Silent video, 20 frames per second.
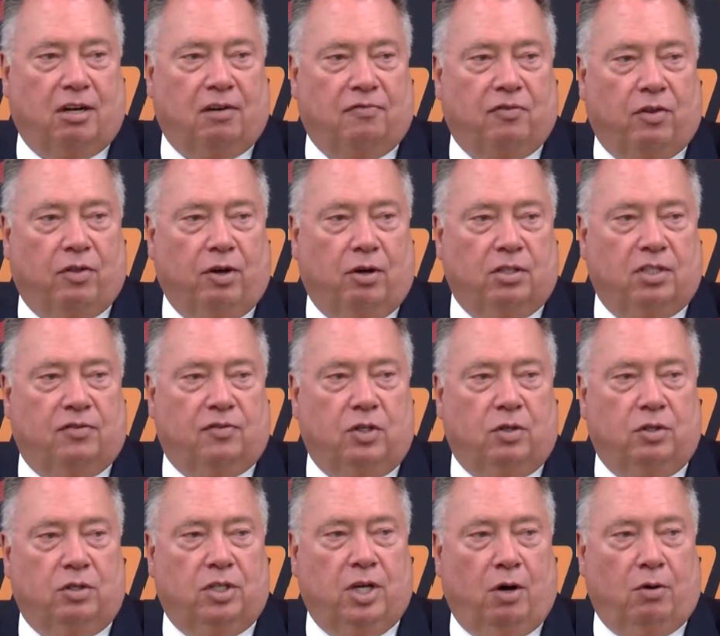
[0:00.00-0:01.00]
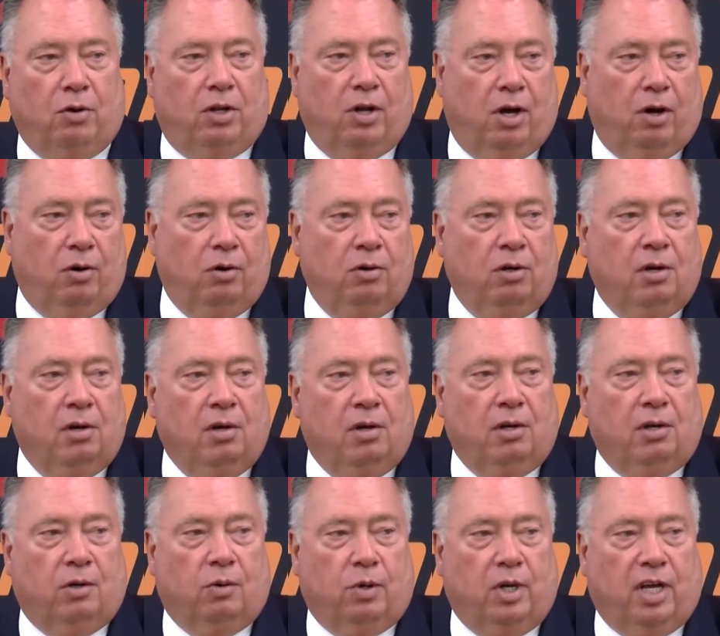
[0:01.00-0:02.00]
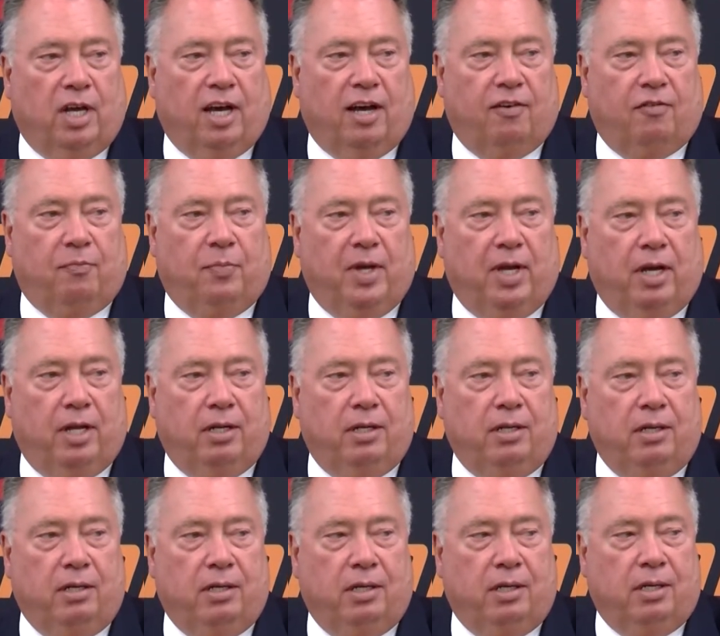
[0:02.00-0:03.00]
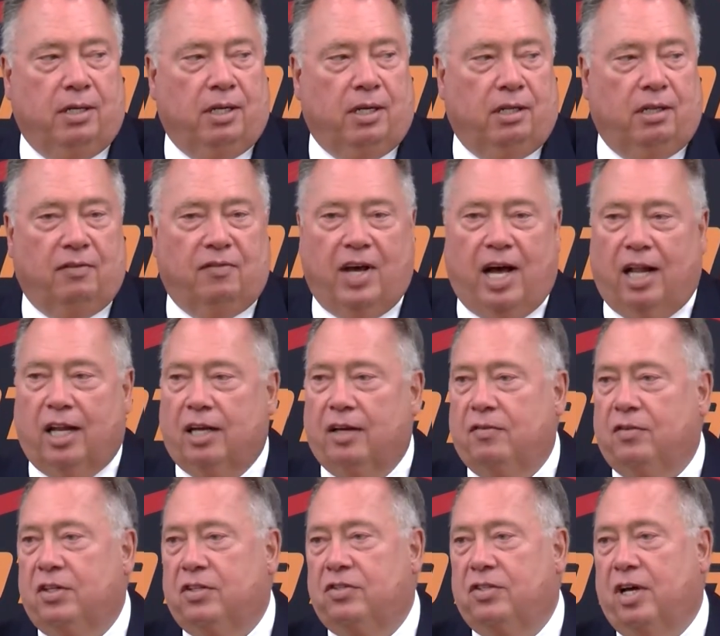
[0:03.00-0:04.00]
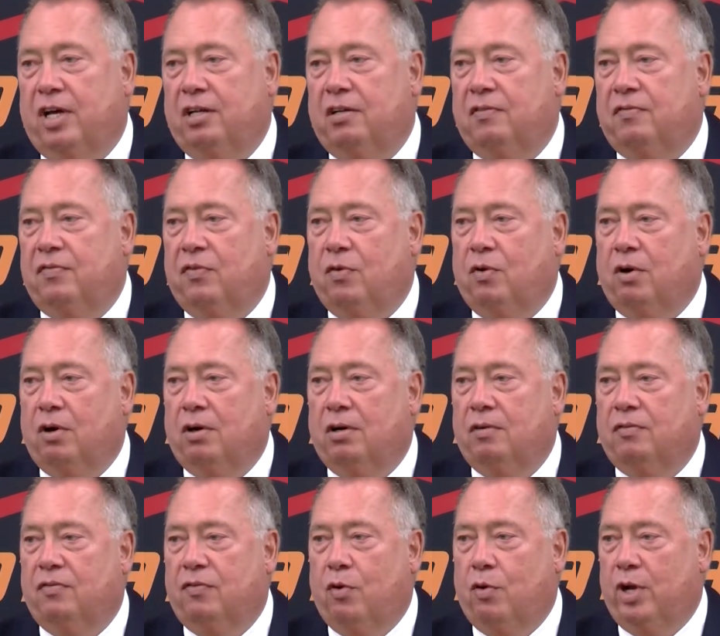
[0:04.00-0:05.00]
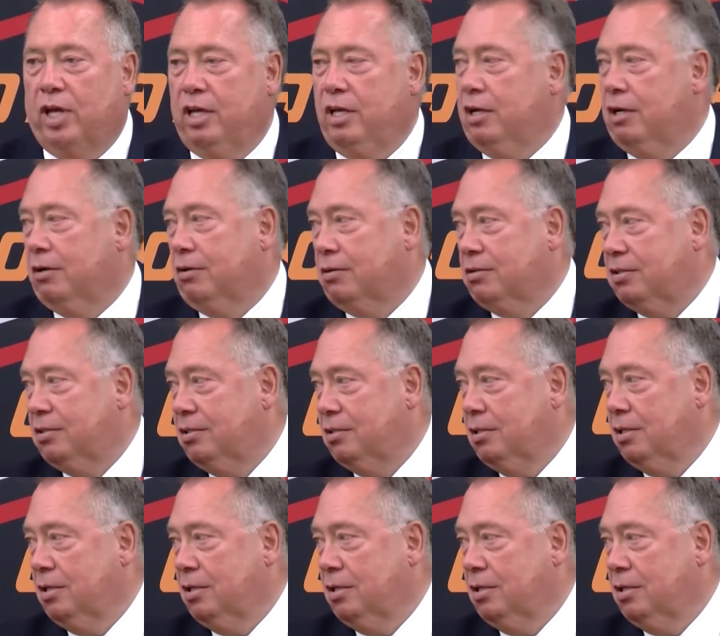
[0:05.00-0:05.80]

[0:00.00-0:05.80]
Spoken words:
For those of you who don't know, we have been in the Valley of the Sun for 40 years.